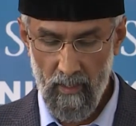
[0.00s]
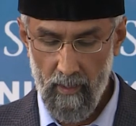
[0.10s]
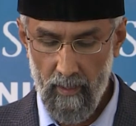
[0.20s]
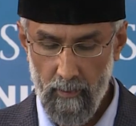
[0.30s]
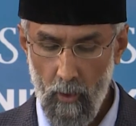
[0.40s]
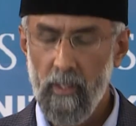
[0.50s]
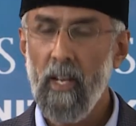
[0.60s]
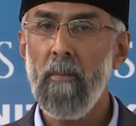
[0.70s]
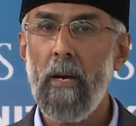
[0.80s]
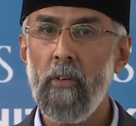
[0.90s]
does not
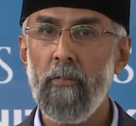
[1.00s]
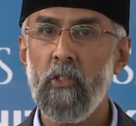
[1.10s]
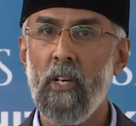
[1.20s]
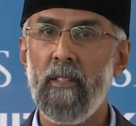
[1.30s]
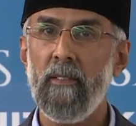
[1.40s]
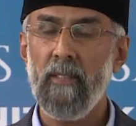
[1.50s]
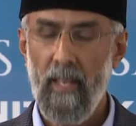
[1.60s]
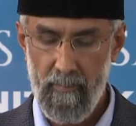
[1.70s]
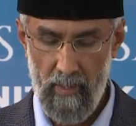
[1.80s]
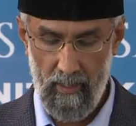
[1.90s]
come out of chance
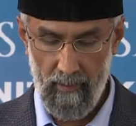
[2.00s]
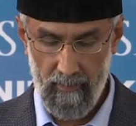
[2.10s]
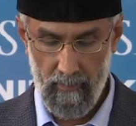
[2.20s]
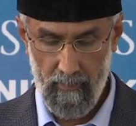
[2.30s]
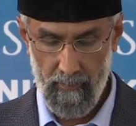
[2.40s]
happenings.